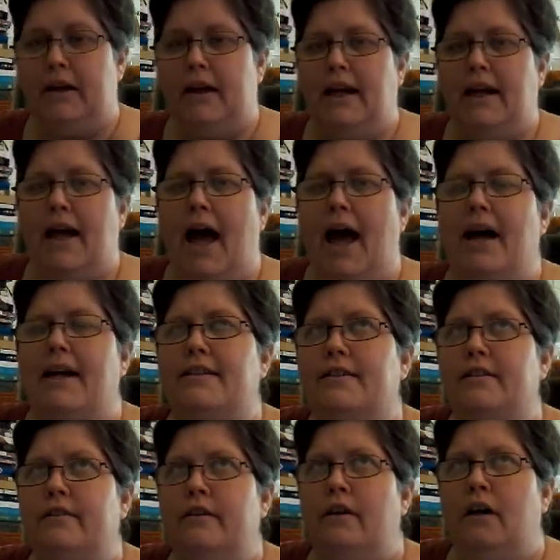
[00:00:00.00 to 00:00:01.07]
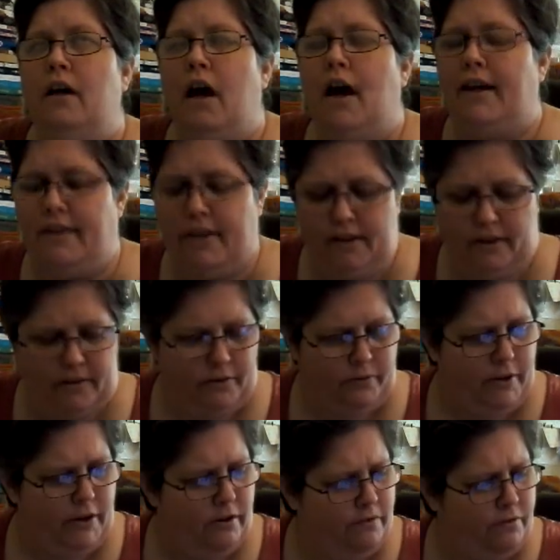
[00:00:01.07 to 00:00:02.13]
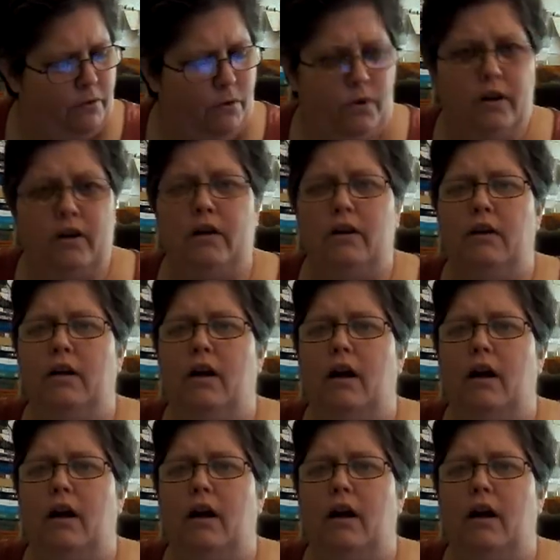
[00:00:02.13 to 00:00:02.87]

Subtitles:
he has, I think, 3 or 4